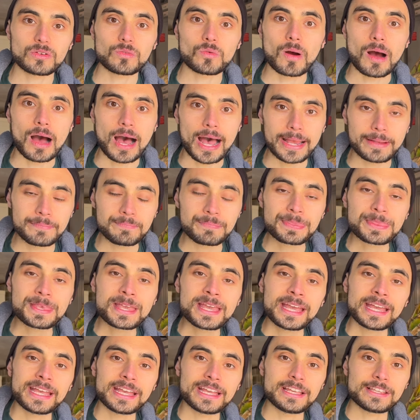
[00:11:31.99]
why
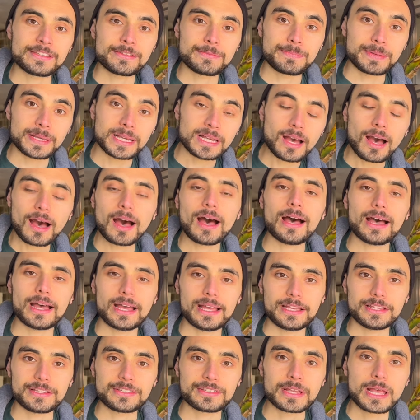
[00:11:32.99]
is
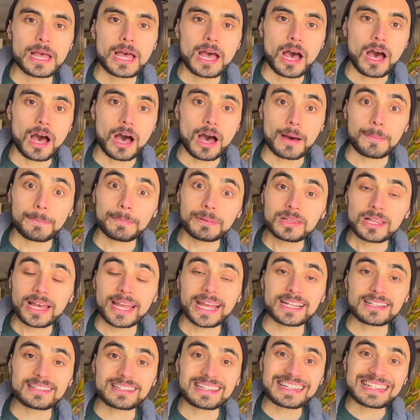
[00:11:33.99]
because
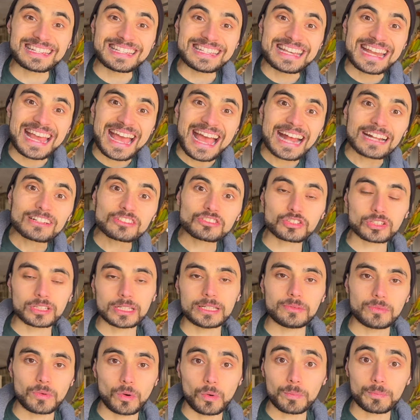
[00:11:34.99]
plants
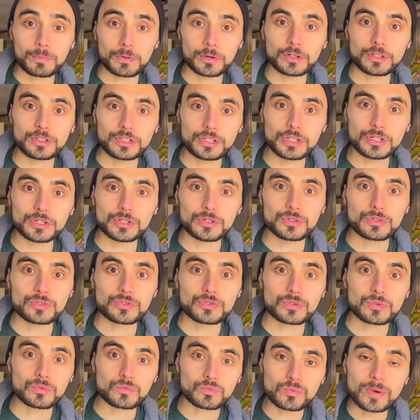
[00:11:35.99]
naturally will
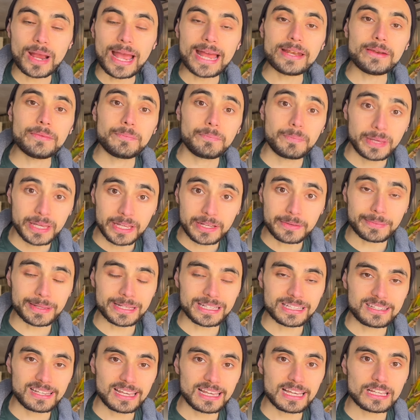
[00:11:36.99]
produce red
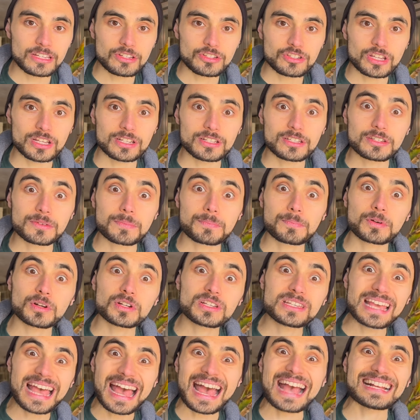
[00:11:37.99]
pigmentation to
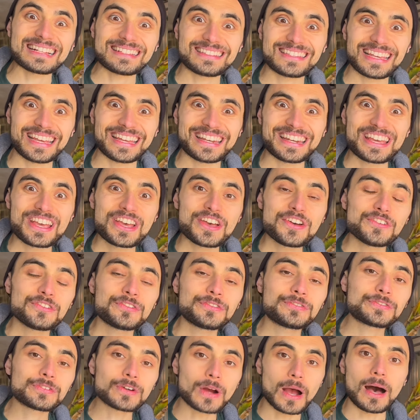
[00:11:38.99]
protect it
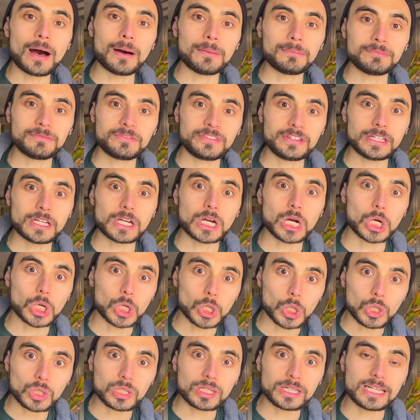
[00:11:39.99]
from the
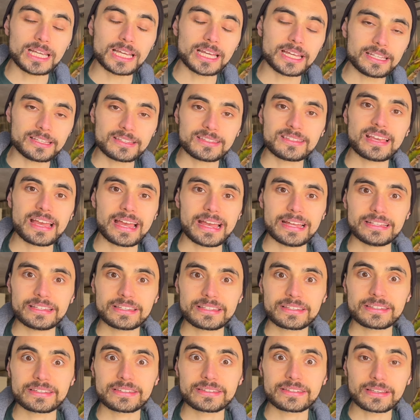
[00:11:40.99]
early intense
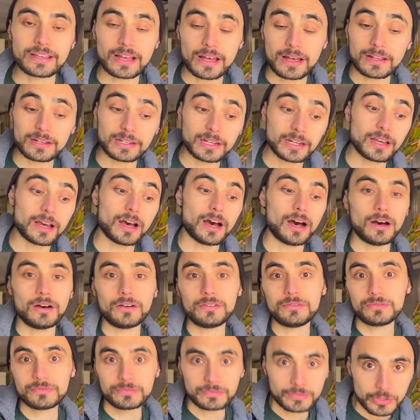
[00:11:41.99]
sun
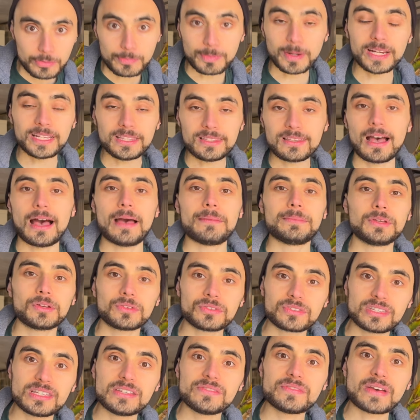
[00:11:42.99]
of springtime. You'll
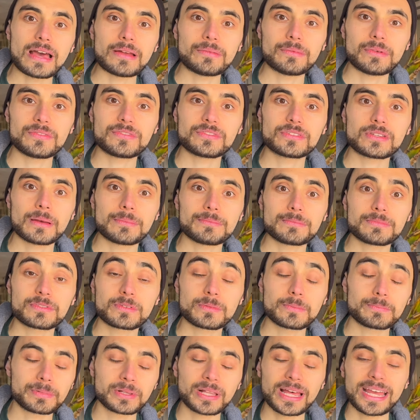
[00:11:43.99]
see that with some
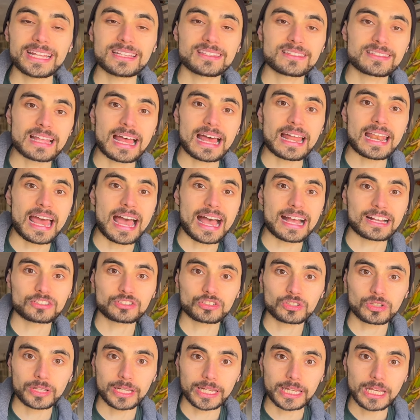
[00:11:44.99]
plants that
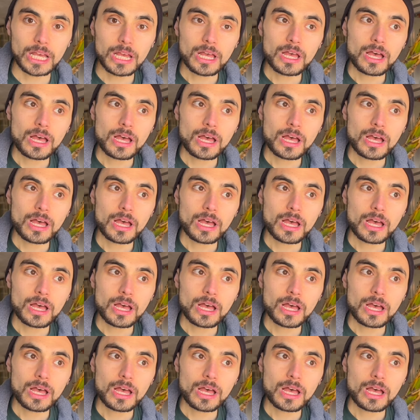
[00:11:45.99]
actually,